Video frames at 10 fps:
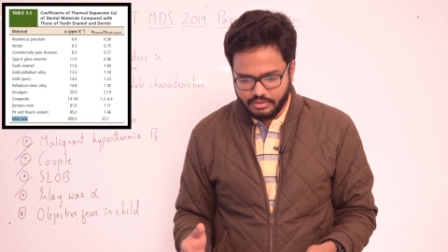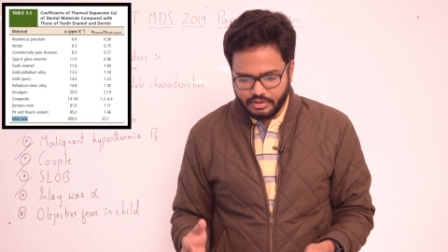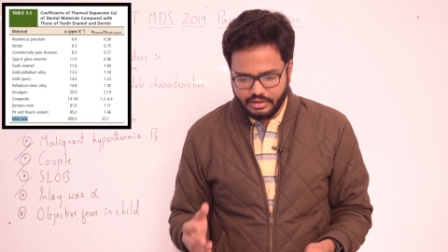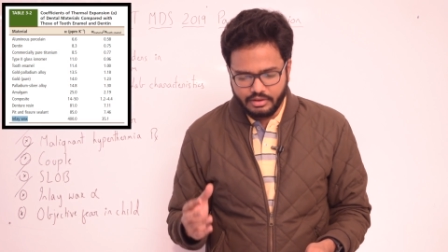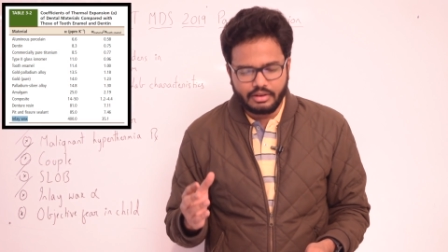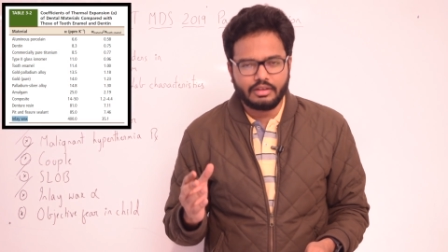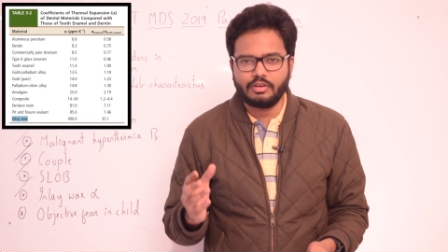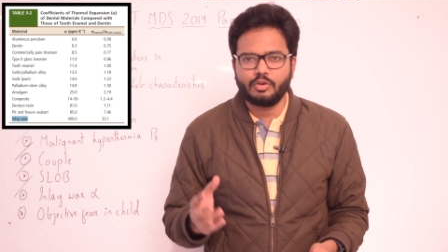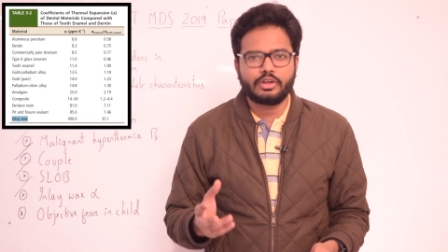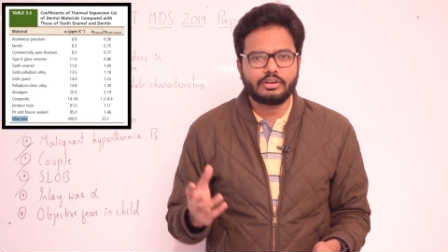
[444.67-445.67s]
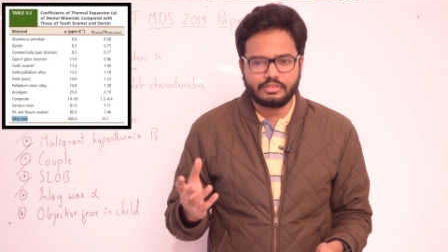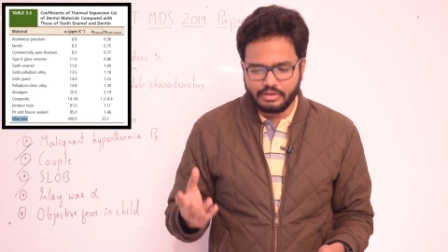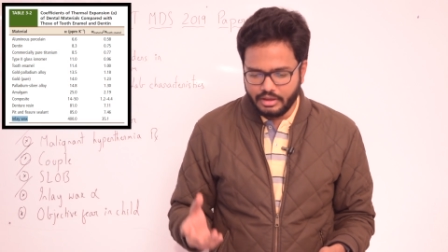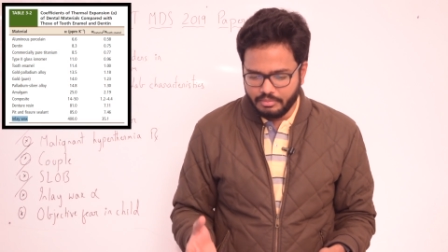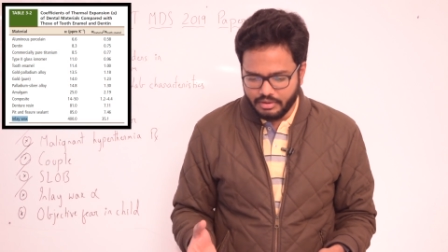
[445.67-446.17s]
You can look into the
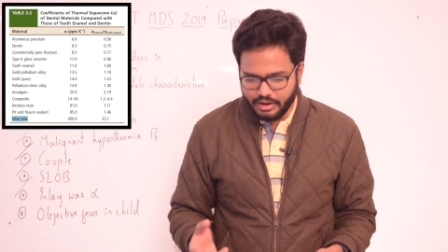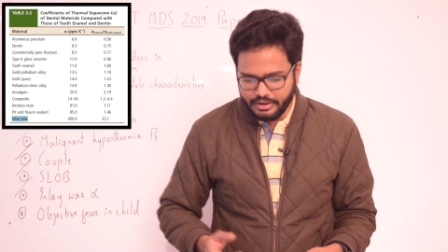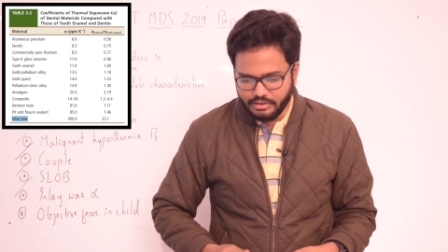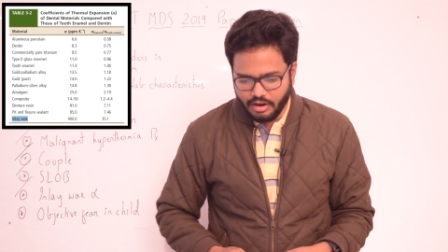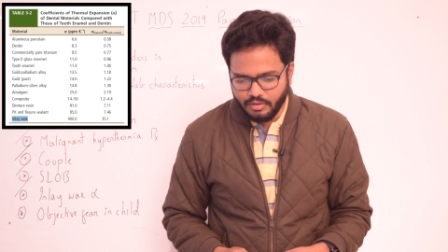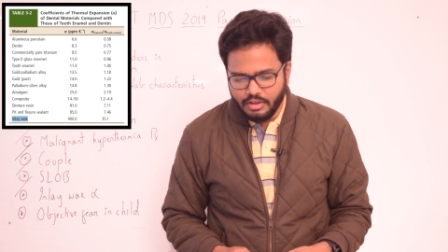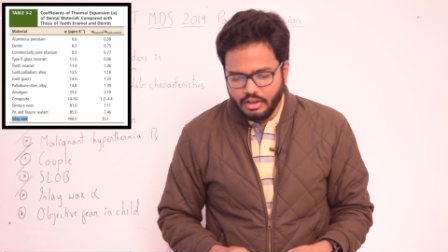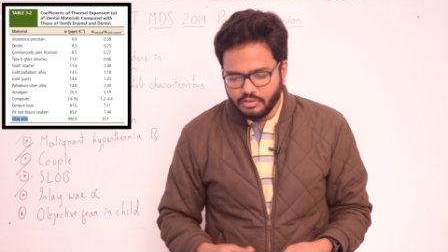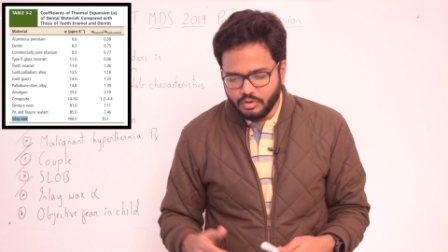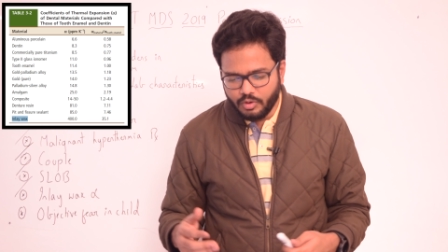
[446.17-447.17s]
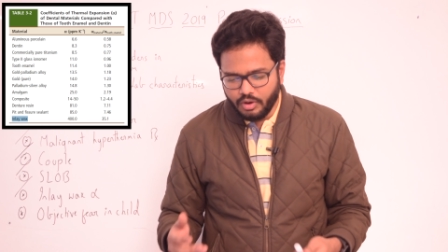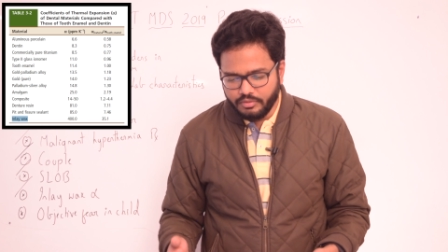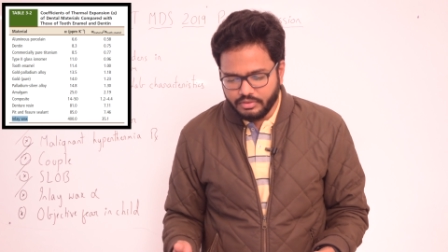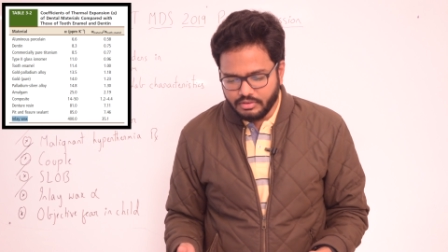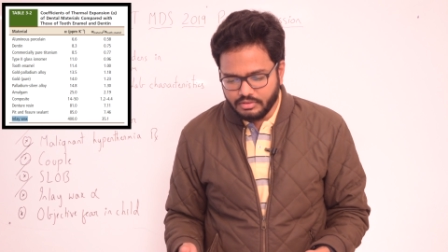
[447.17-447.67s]
table right now. So
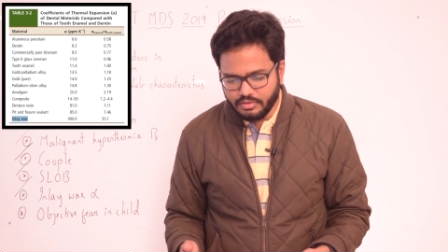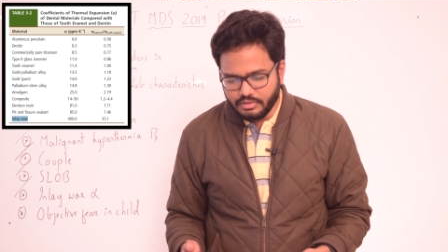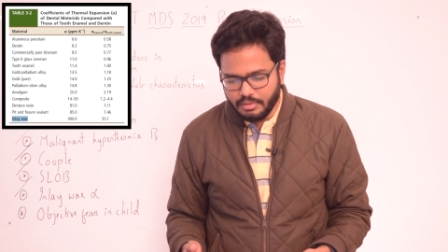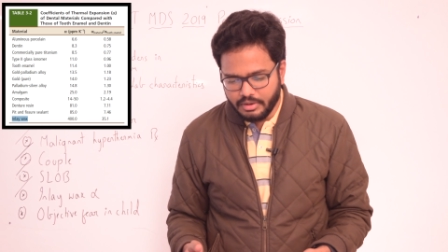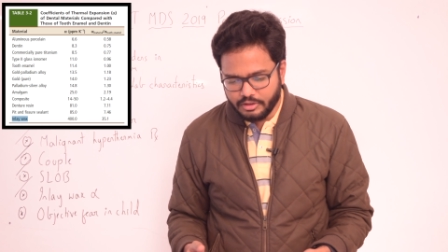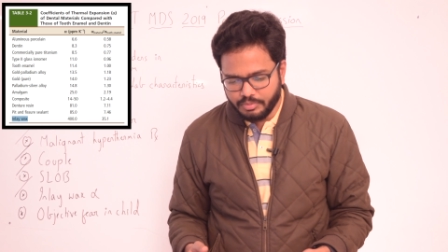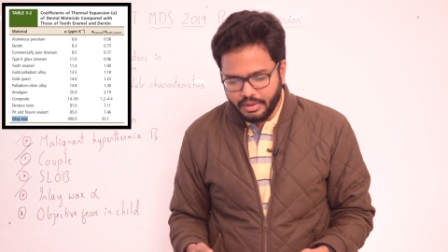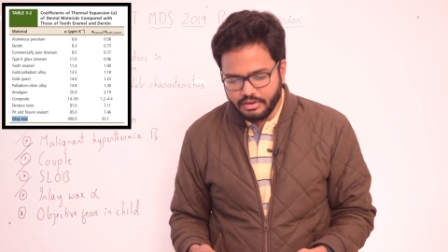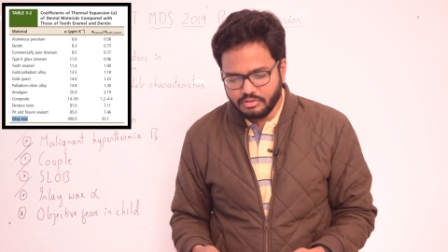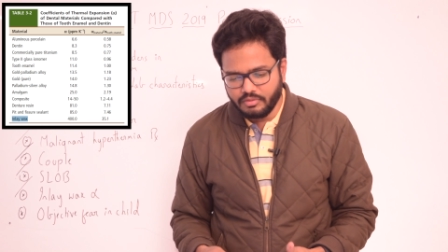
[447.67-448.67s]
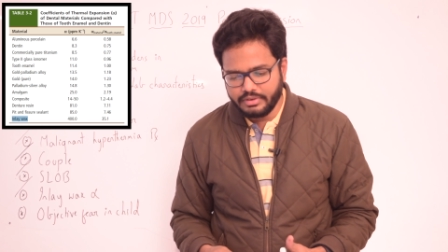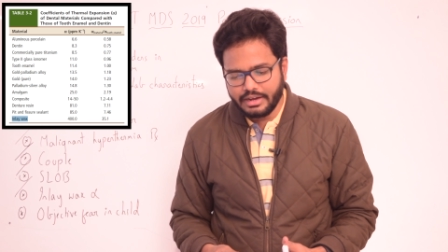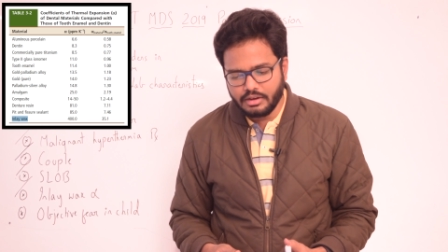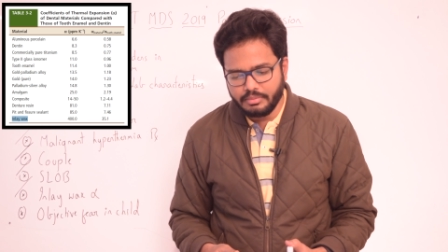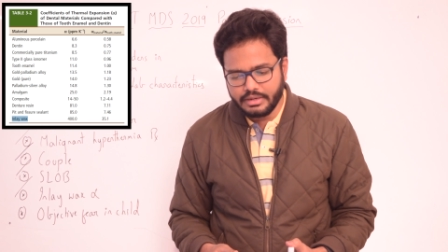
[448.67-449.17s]
coefficients of thermal expansion of
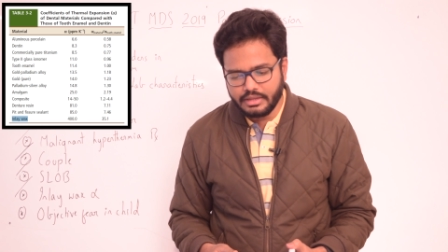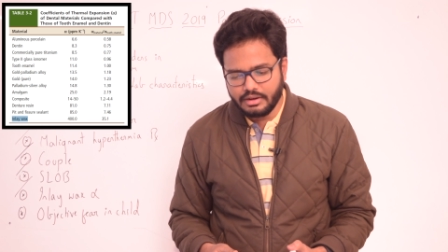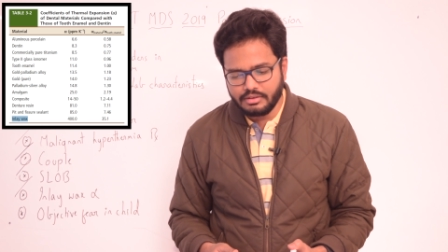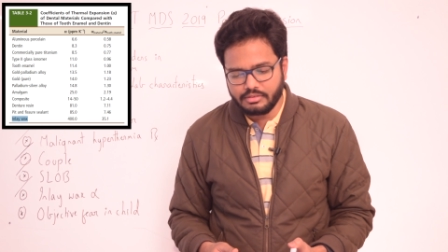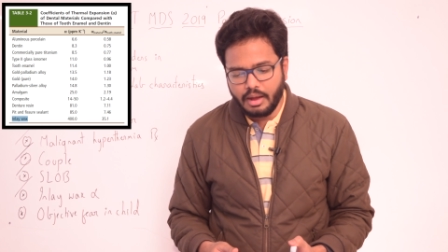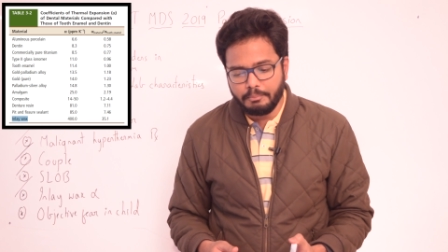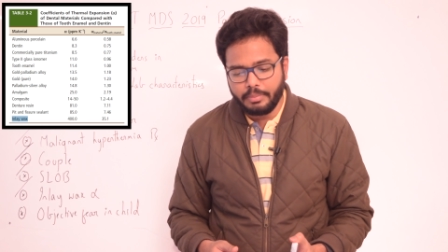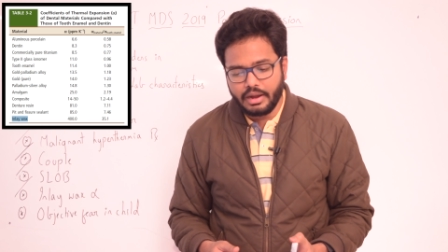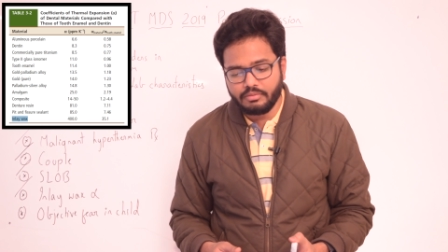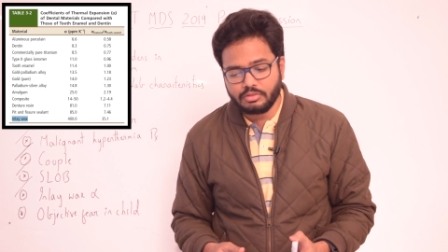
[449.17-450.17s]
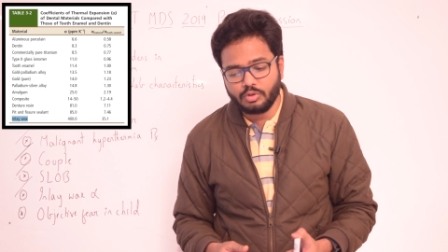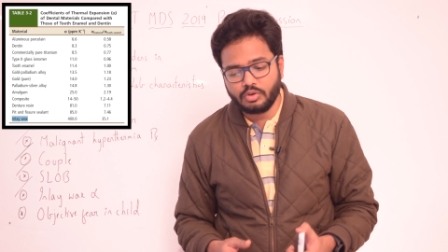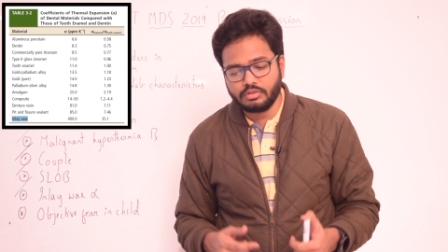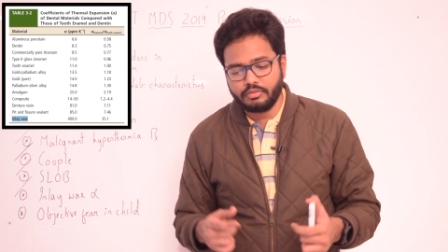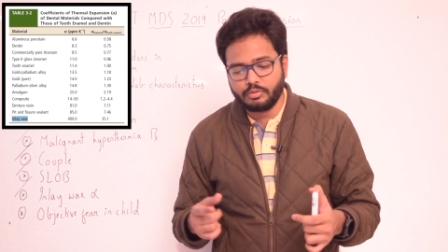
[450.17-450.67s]
dental materials compared with
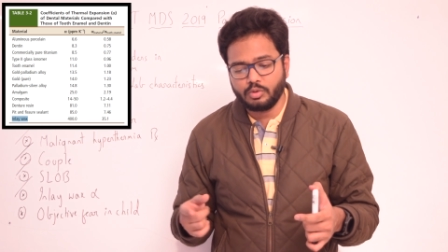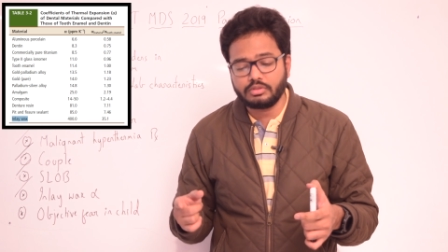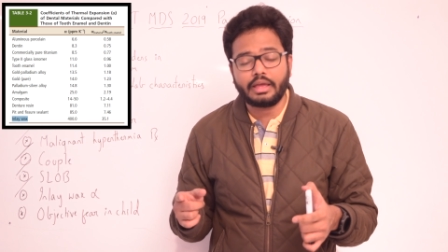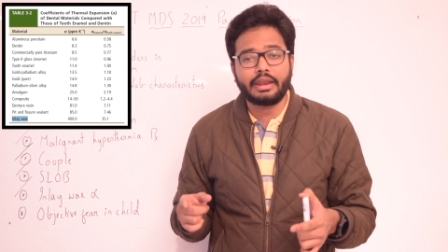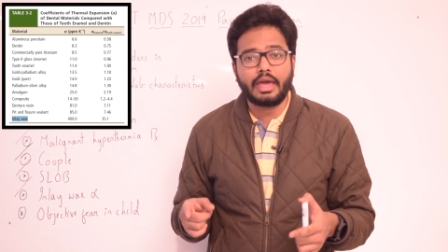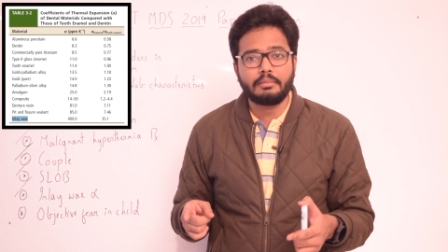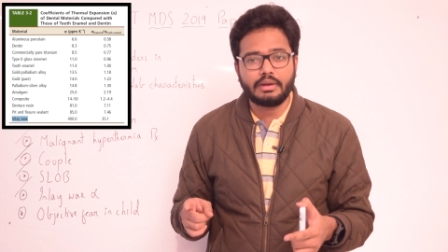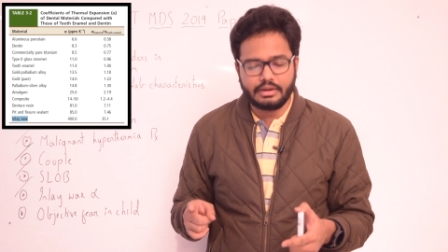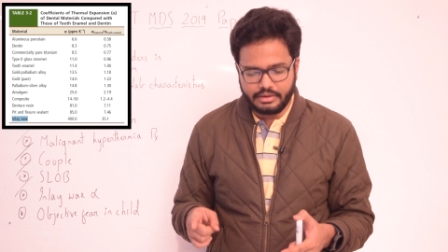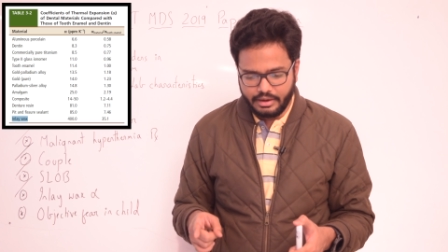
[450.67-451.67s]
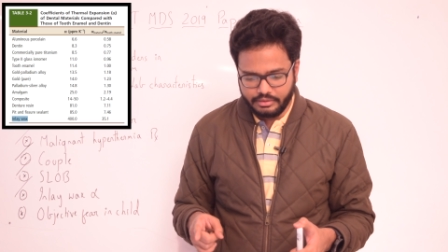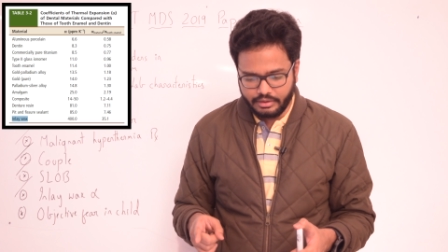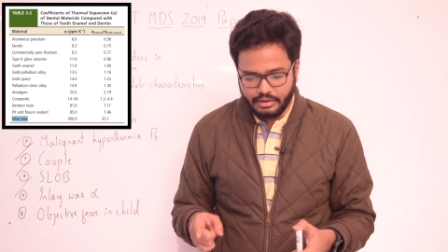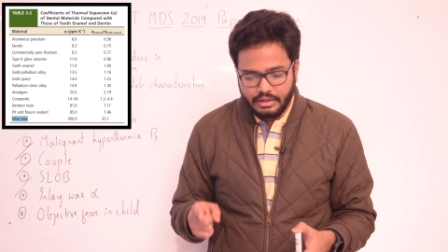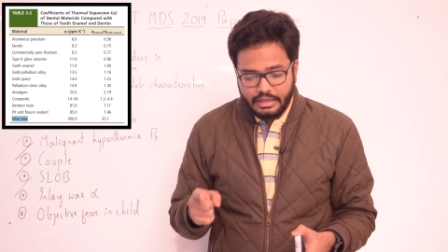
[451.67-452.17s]
those of tooth enamel and dentin.